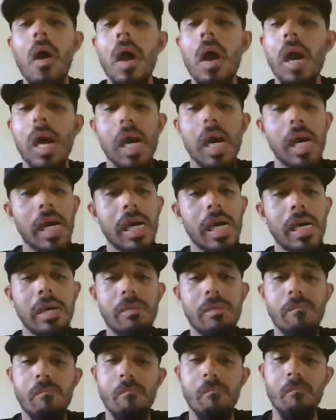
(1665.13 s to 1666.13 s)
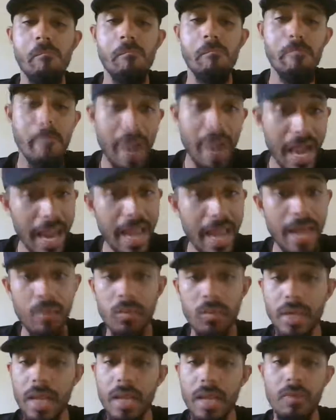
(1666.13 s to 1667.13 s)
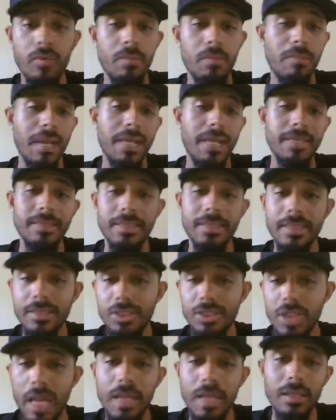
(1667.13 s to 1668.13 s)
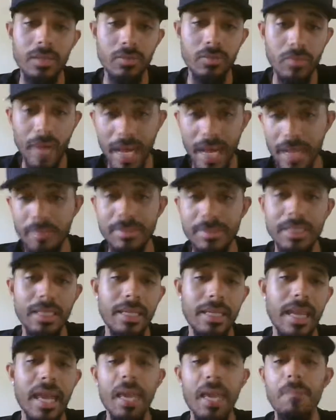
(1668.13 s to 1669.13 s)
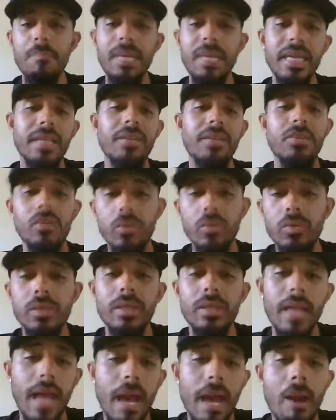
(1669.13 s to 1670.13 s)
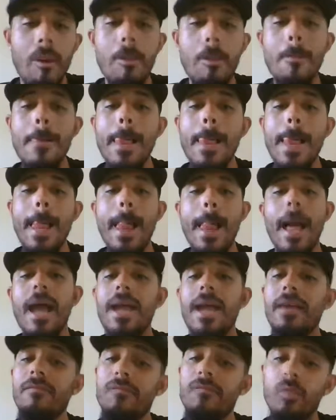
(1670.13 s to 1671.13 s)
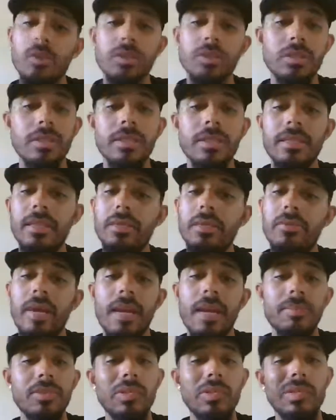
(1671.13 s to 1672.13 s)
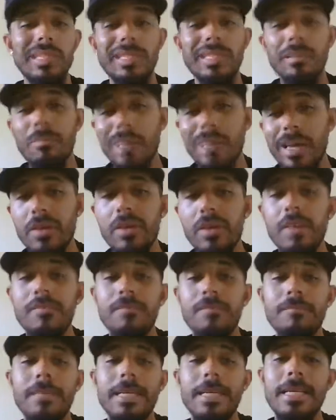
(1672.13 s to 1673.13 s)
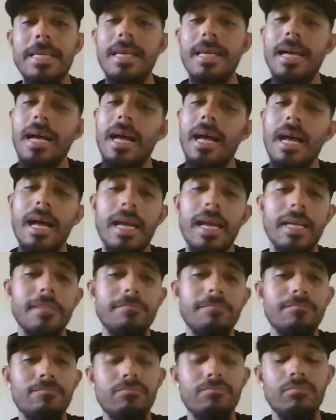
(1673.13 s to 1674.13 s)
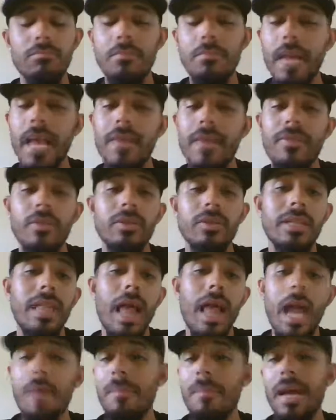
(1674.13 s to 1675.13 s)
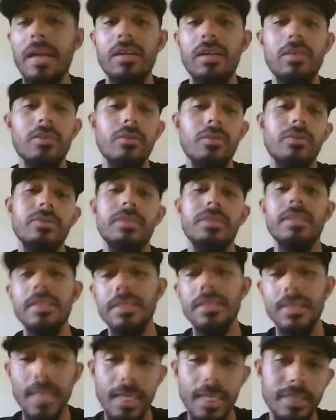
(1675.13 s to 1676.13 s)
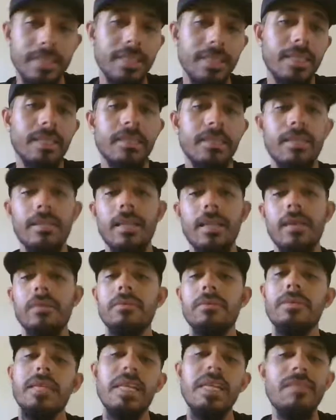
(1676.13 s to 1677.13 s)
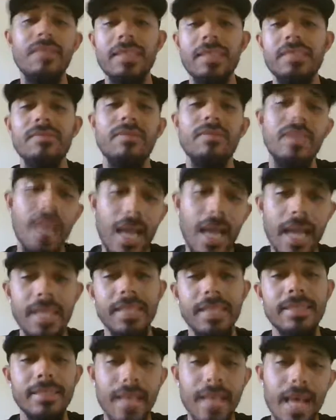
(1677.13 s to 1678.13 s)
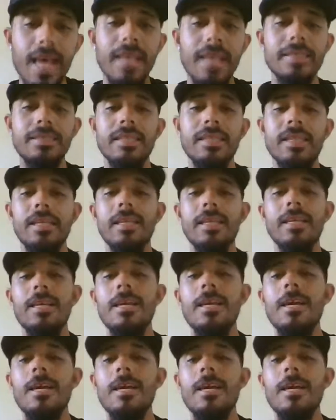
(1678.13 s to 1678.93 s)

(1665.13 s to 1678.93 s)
Man, would anyone pay to see Jalen Ramsey and AB duel it out? I unfortunately think Ramsey will get the better of them. The linebacker crew is disgusting. Their defensive line is nasty.